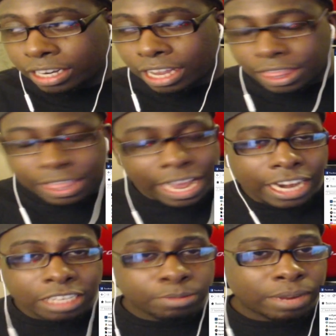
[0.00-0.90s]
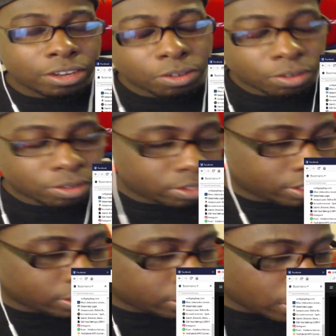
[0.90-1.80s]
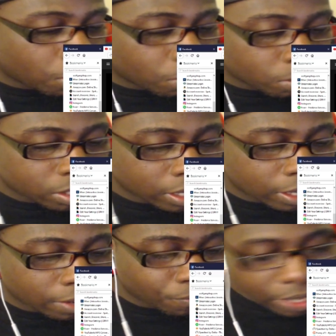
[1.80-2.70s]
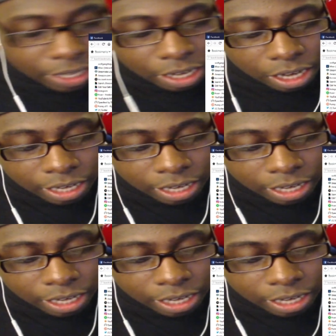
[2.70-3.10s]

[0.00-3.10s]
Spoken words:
That is my goal, to go to VidCon.